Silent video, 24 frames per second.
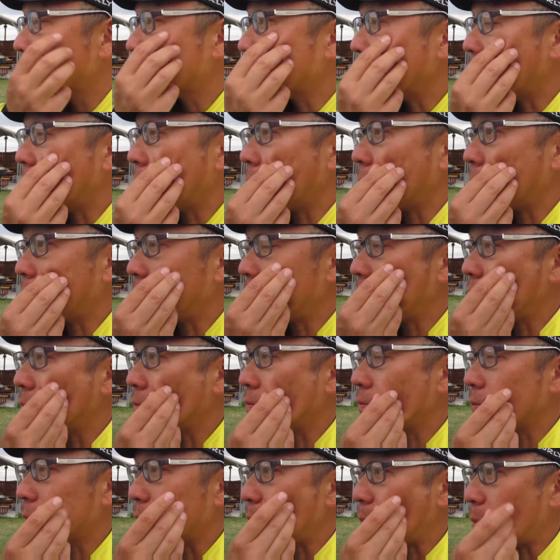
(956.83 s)
So
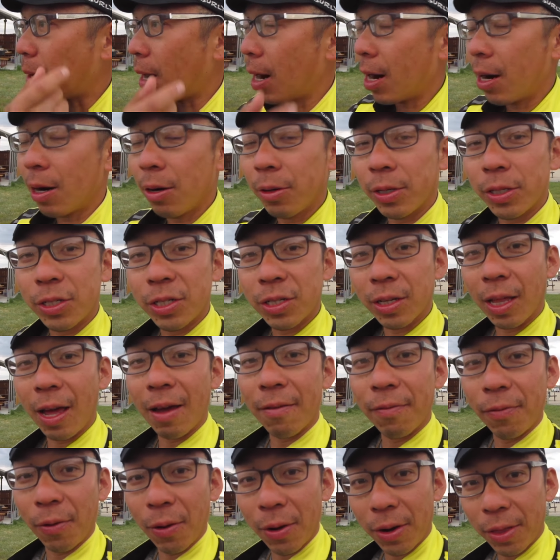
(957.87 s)
tomorrow is
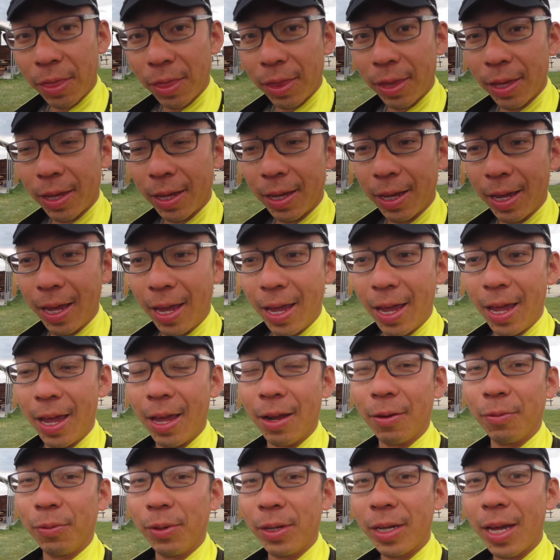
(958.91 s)
July 4th
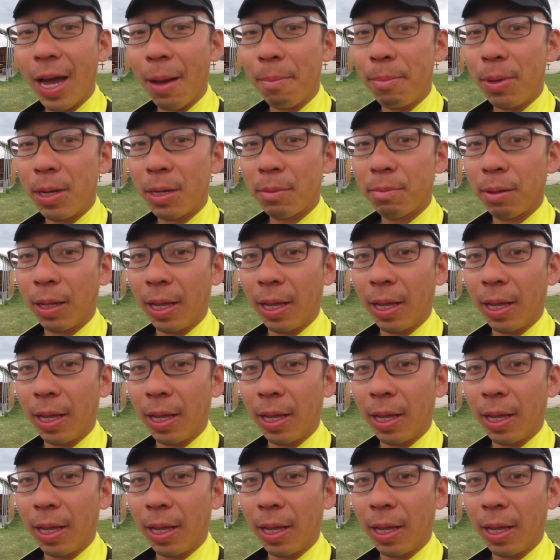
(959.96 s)
and we got big